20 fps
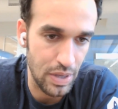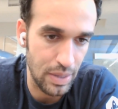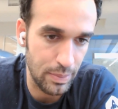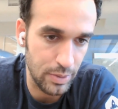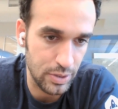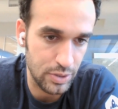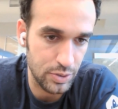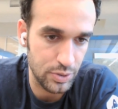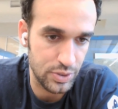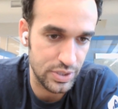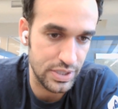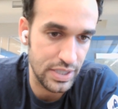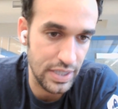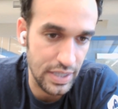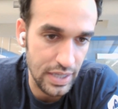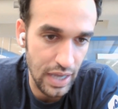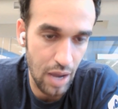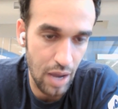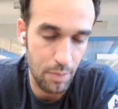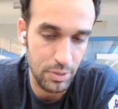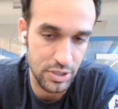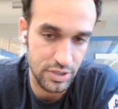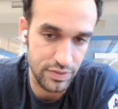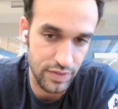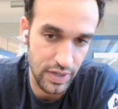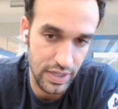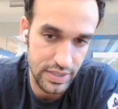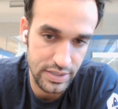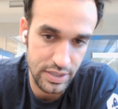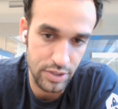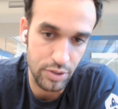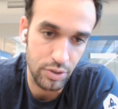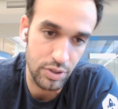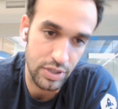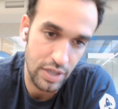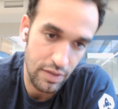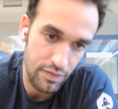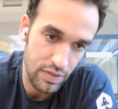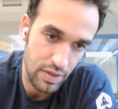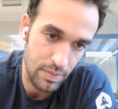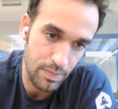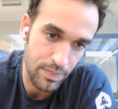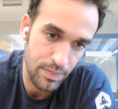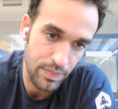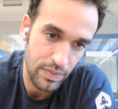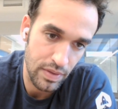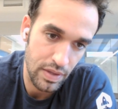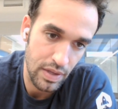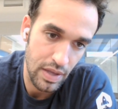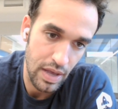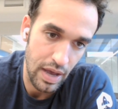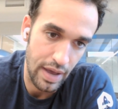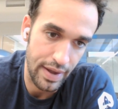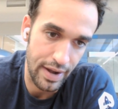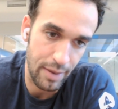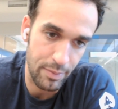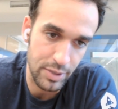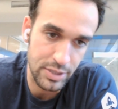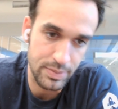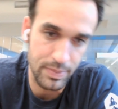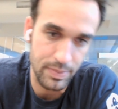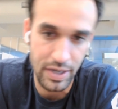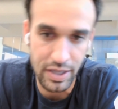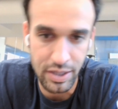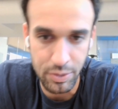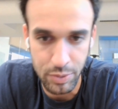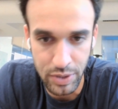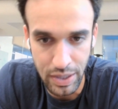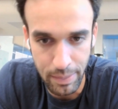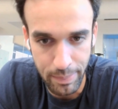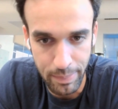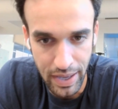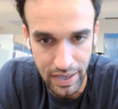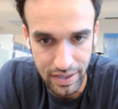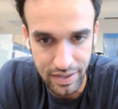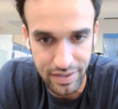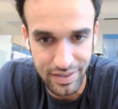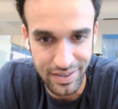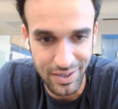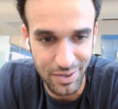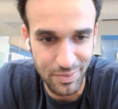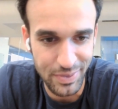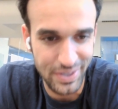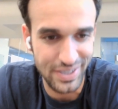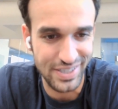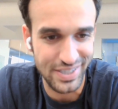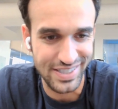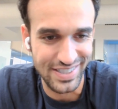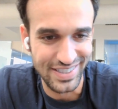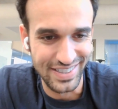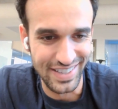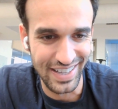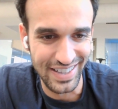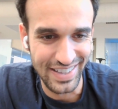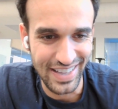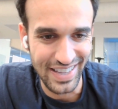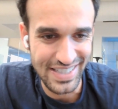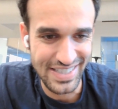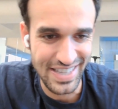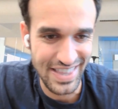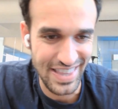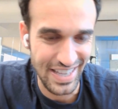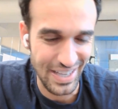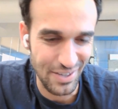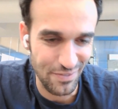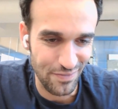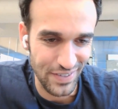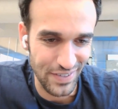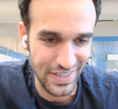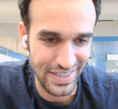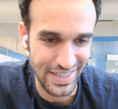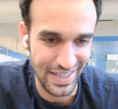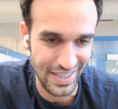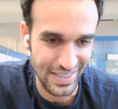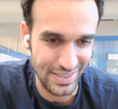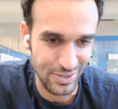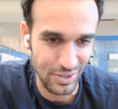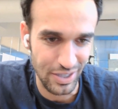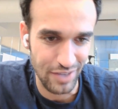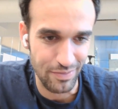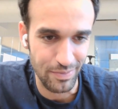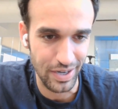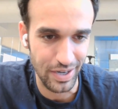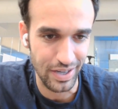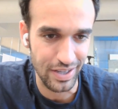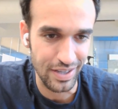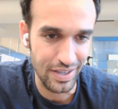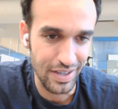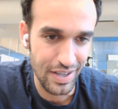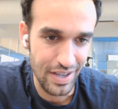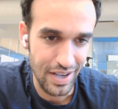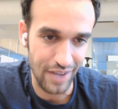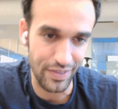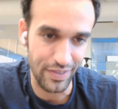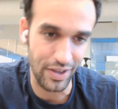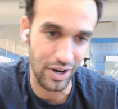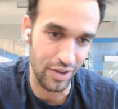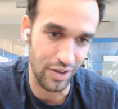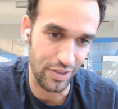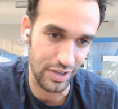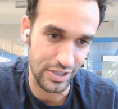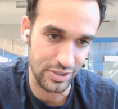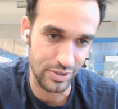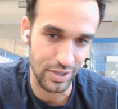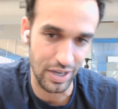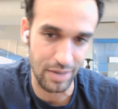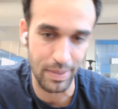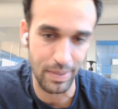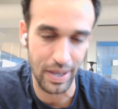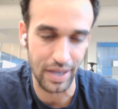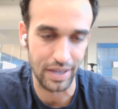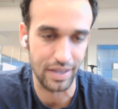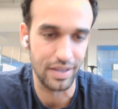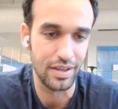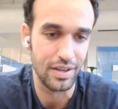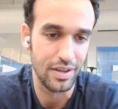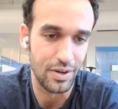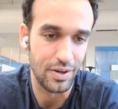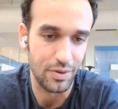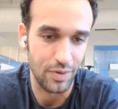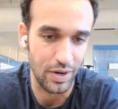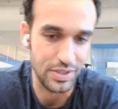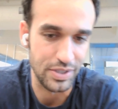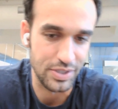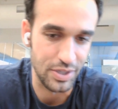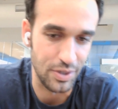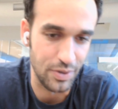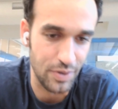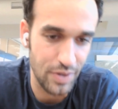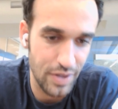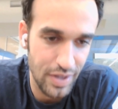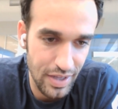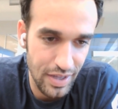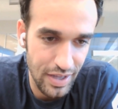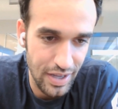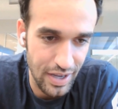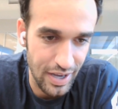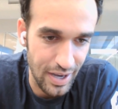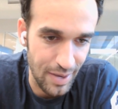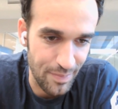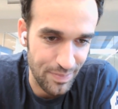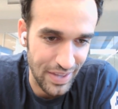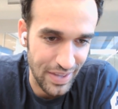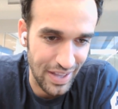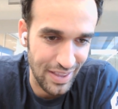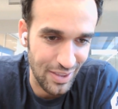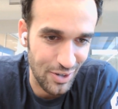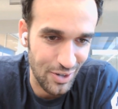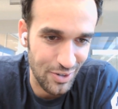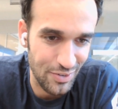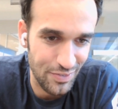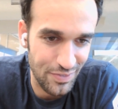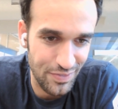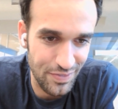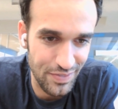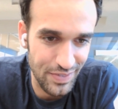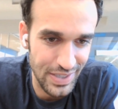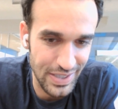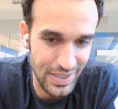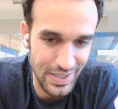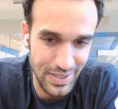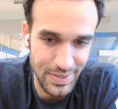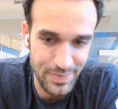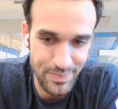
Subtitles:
to be able to see how much financing you could give them and how much money you would get back, because the easy thing in fintech is to give money and the hard thing is to get it back, right? So a lot of